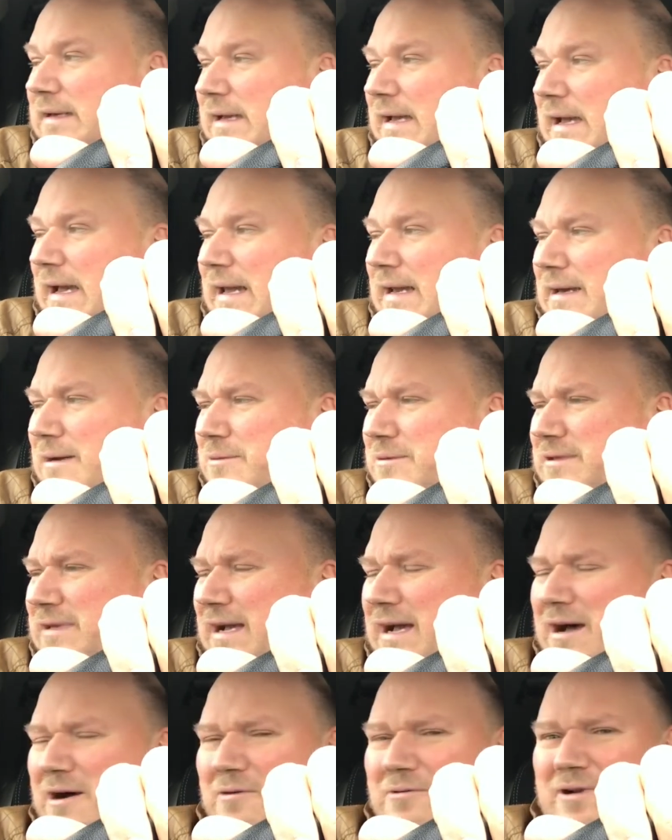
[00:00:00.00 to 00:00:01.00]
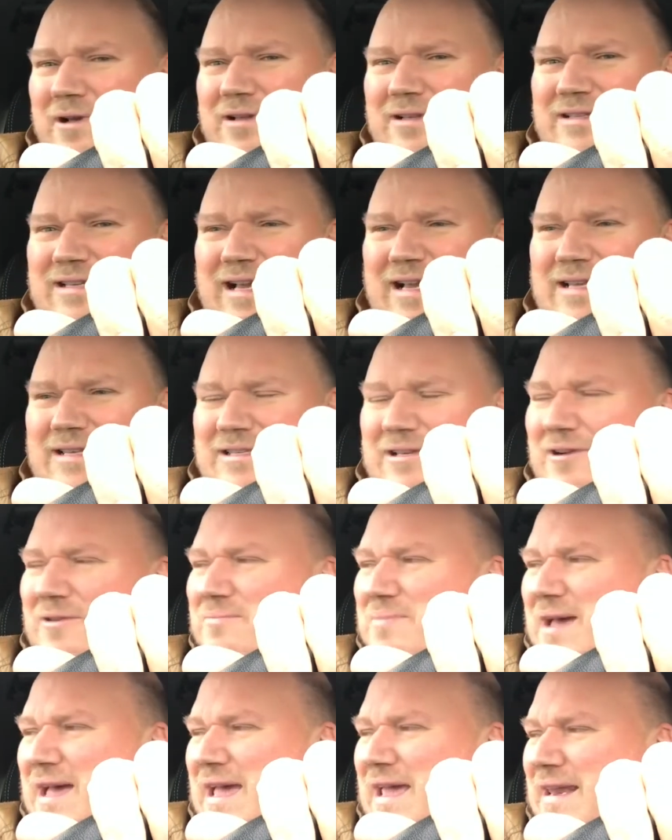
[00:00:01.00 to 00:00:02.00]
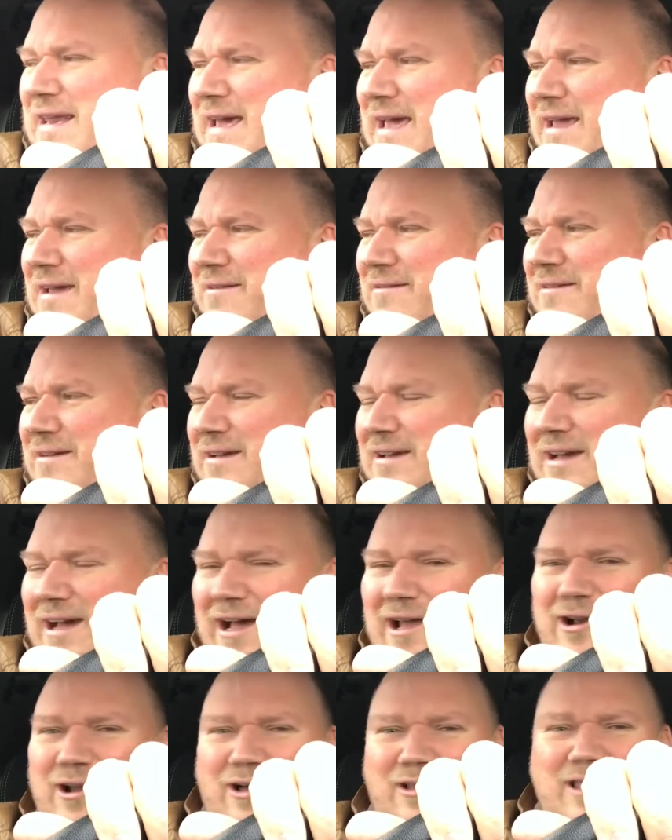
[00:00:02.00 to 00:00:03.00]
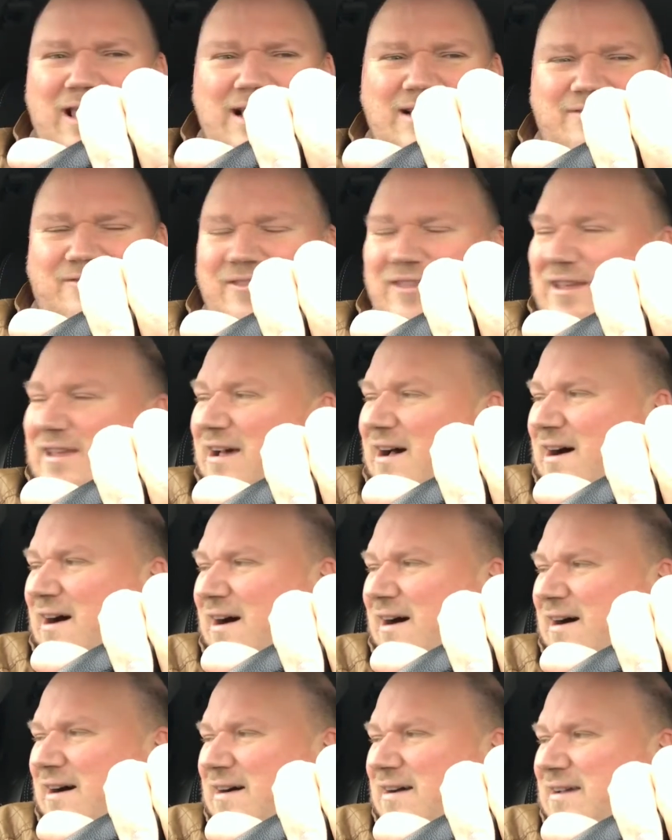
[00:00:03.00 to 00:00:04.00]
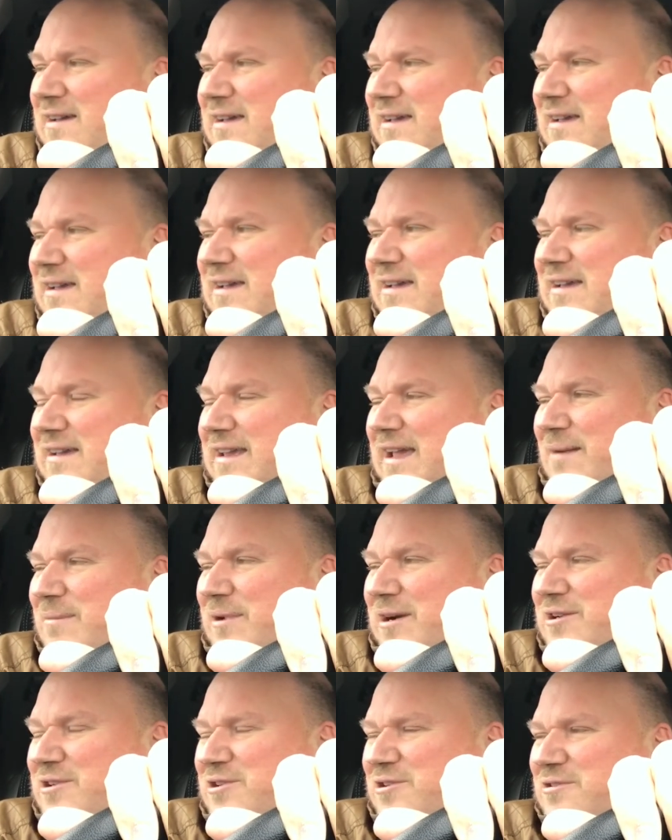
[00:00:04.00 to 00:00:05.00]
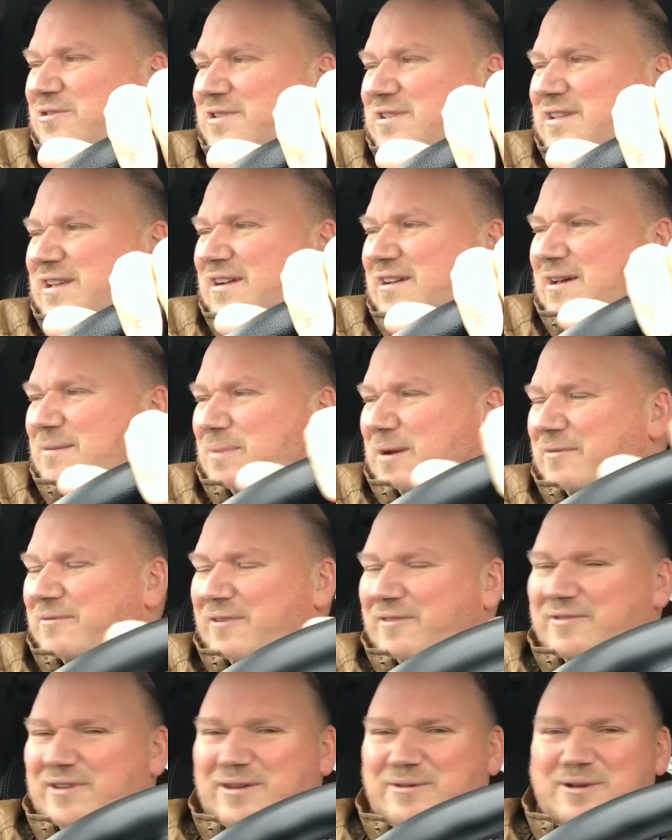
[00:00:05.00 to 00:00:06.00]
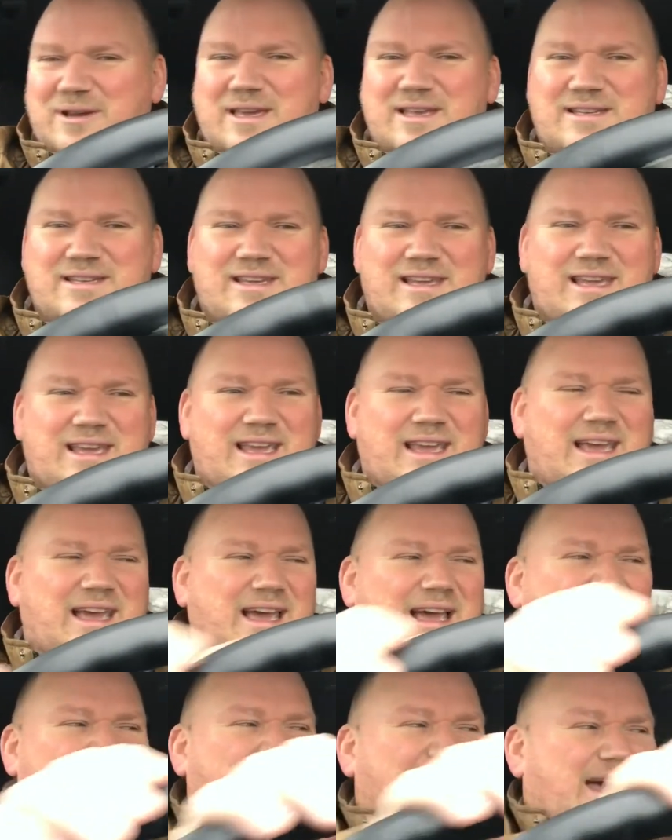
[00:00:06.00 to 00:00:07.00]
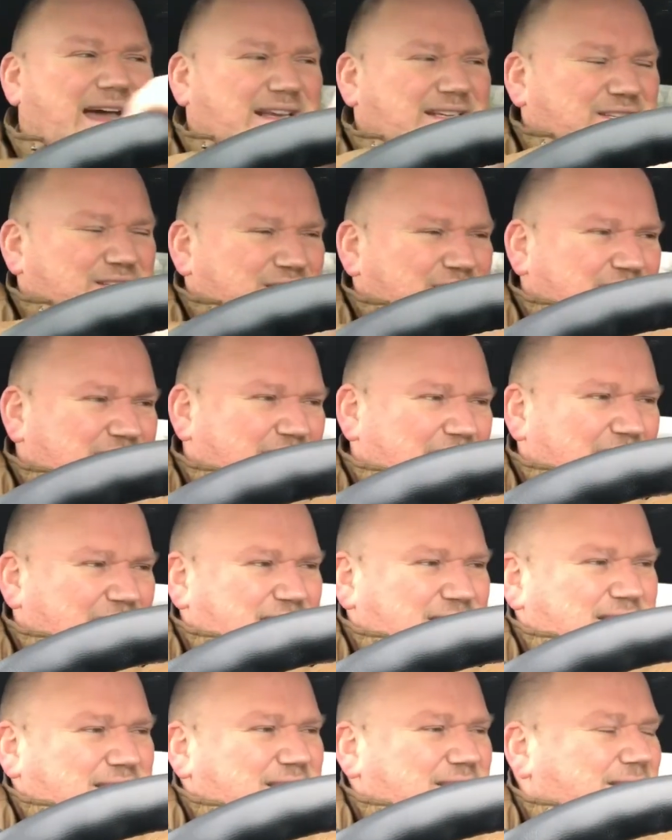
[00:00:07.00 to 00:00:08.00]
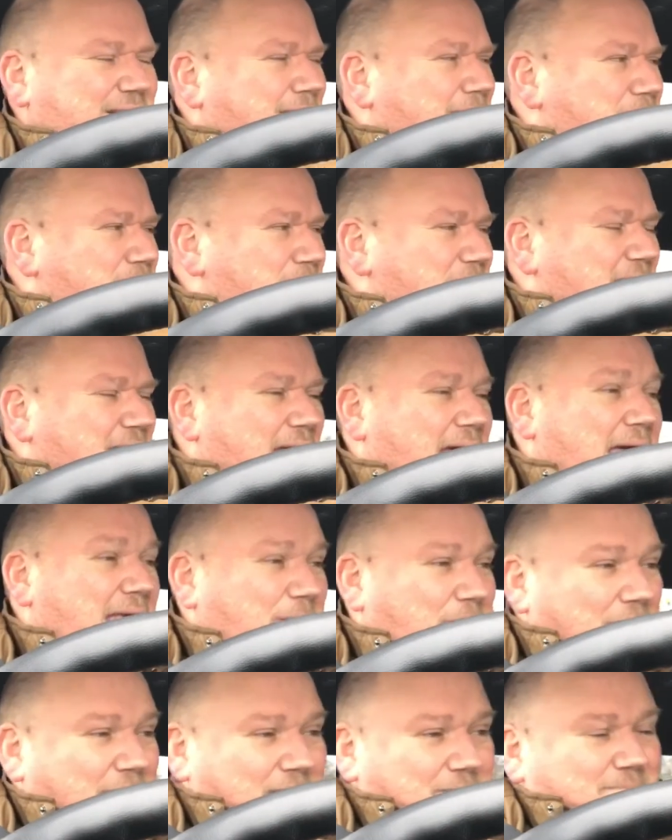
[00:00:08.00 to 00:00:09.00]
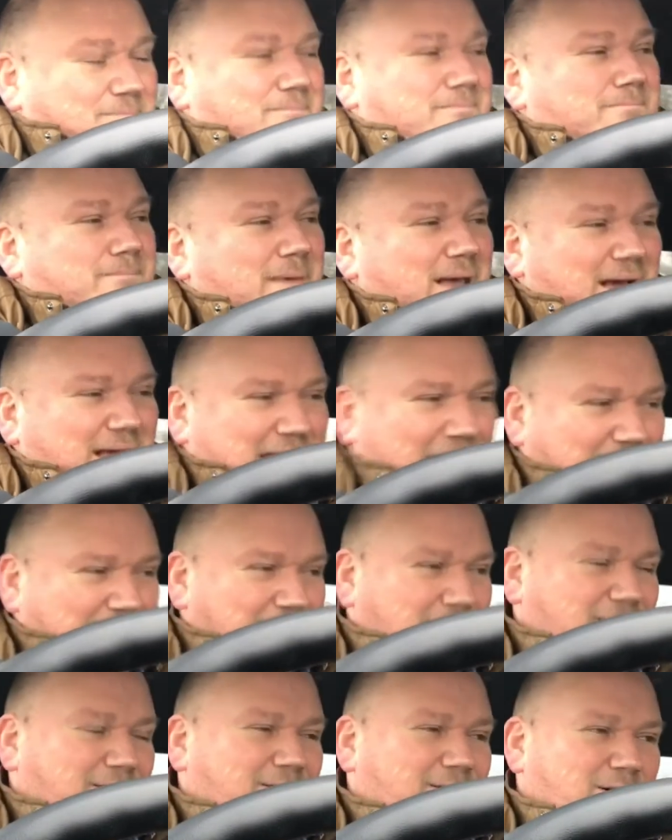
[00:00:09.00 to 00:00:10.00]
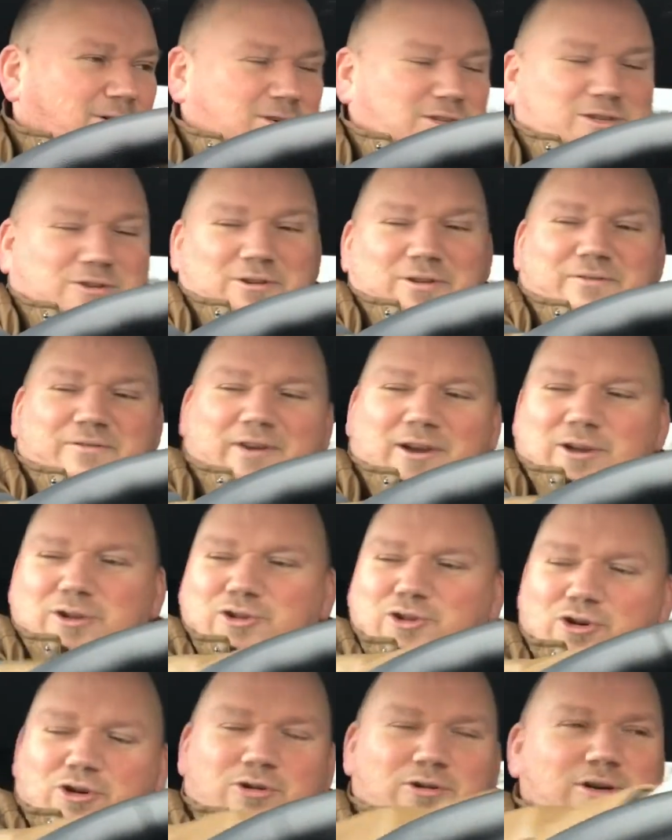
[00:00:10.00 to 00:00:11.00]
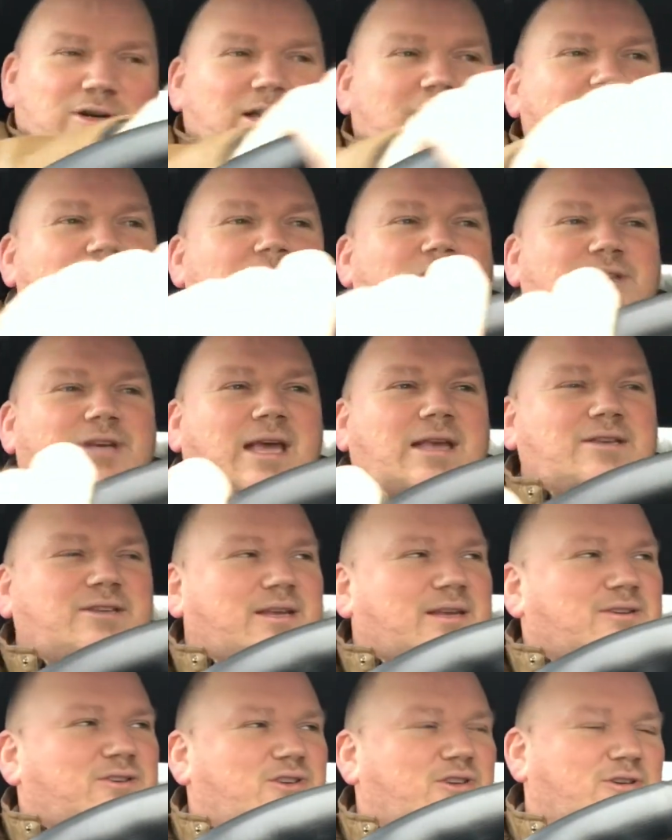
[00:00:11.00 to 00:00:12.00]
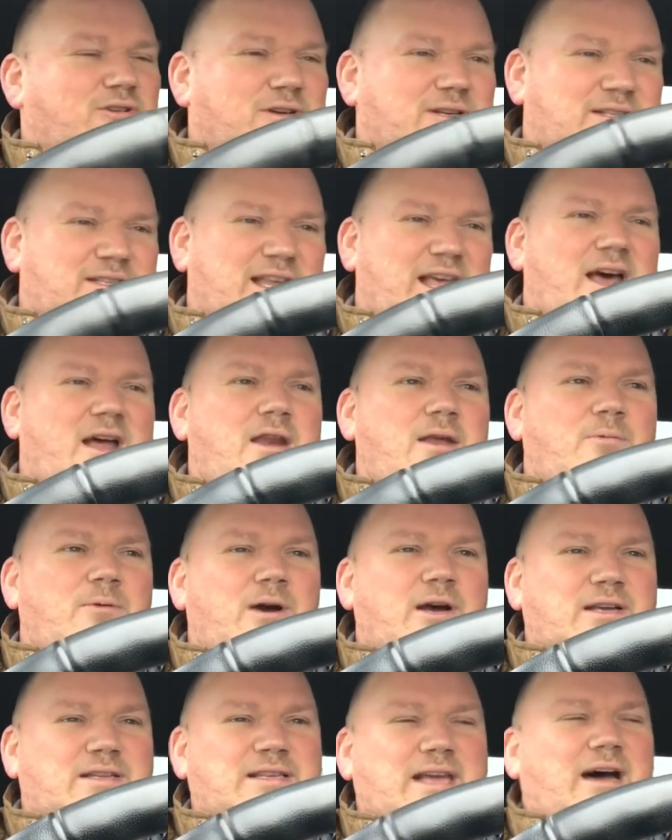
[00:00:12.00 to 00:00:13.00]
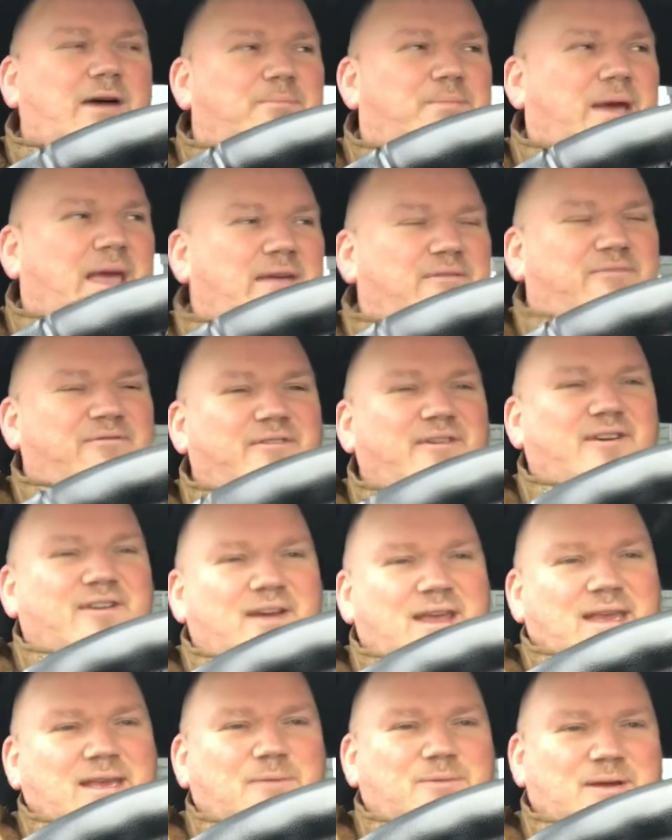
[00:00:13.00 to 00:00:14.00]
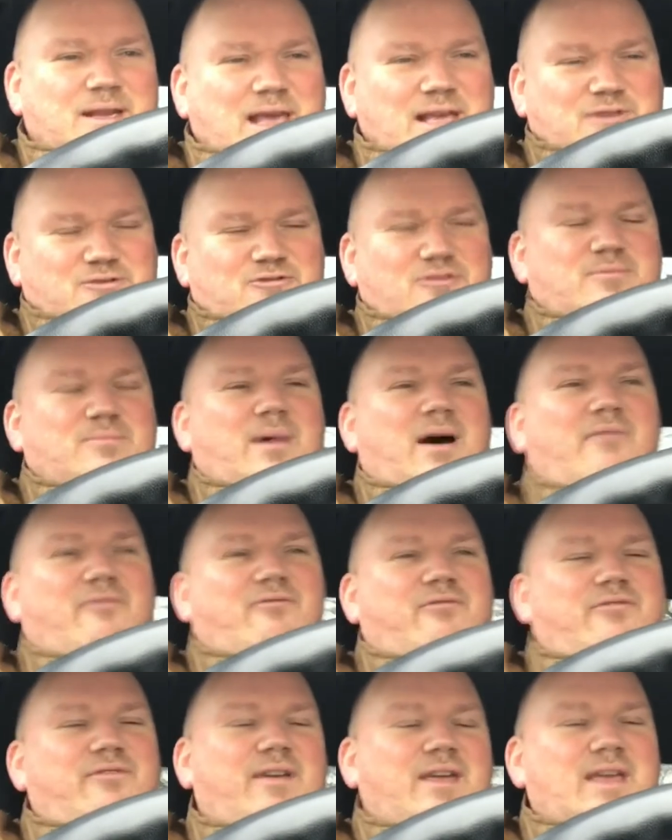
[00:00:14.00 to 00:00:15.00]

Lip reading: And I was like, hold on a second, so I'm paying out a lot less for the car, yet my insurance has gone up by 50 quid. Ah, shit. Anyway, again, long story very short, changed the insurance. It only works out paying 13 quid extra a month.